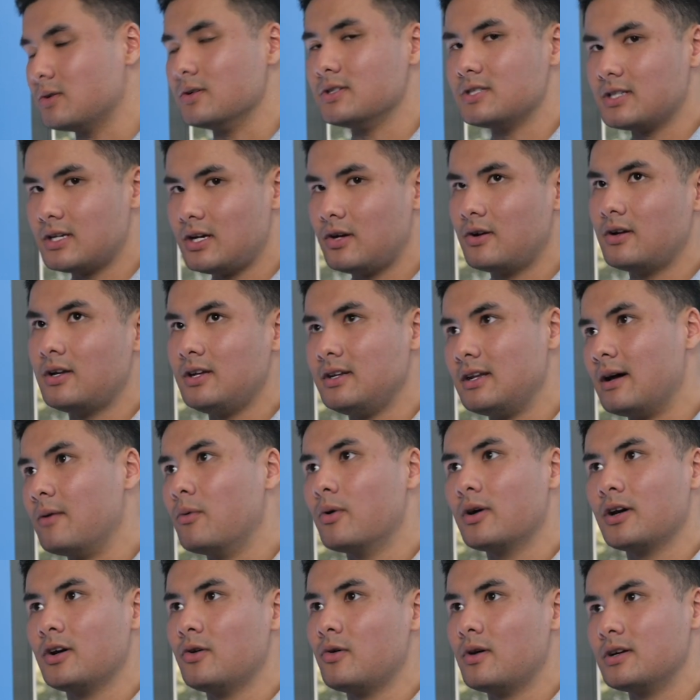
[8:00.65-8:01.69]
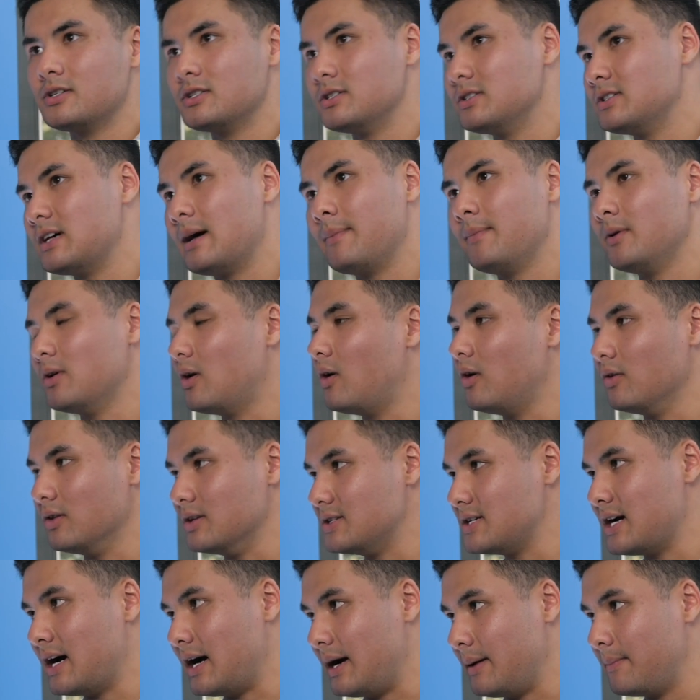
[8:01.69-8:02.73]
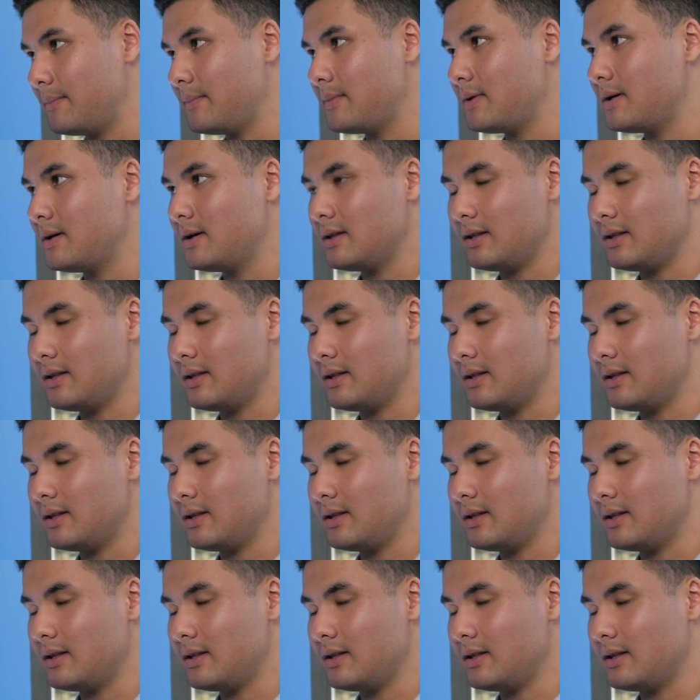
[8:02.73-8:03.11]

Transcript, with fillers: So in security, networking questions happen all the time.